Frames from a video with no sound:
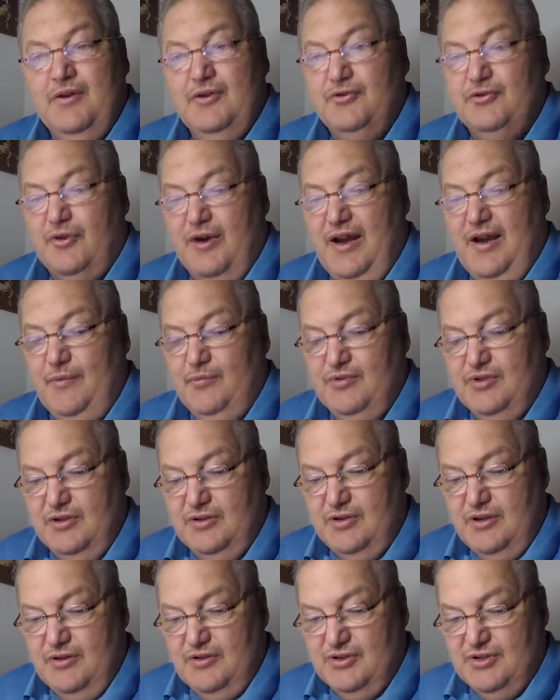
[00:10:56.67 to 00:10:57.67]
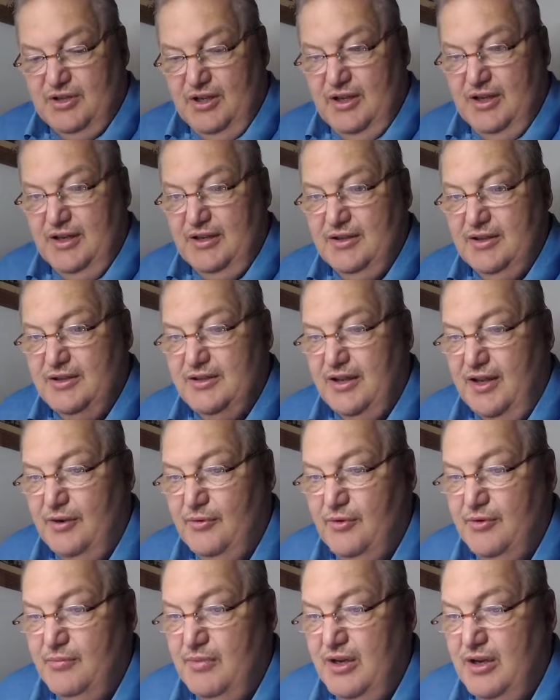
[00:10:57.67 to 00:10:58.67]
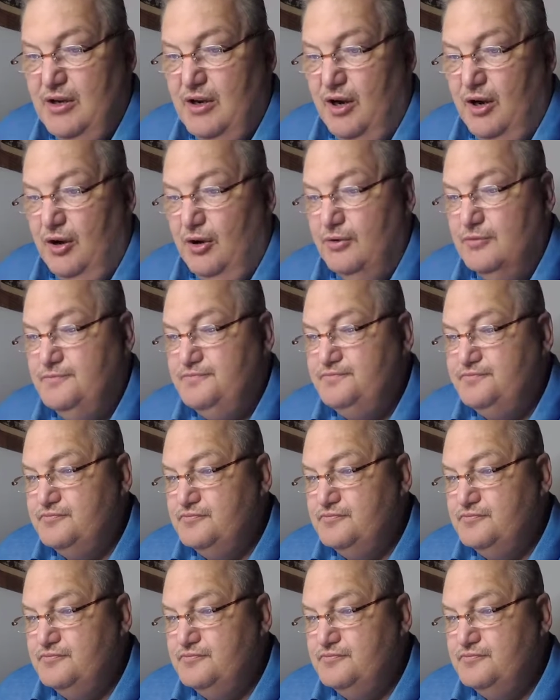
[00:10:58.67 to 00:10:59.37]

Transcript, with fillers: traps that they're setting that they would be caught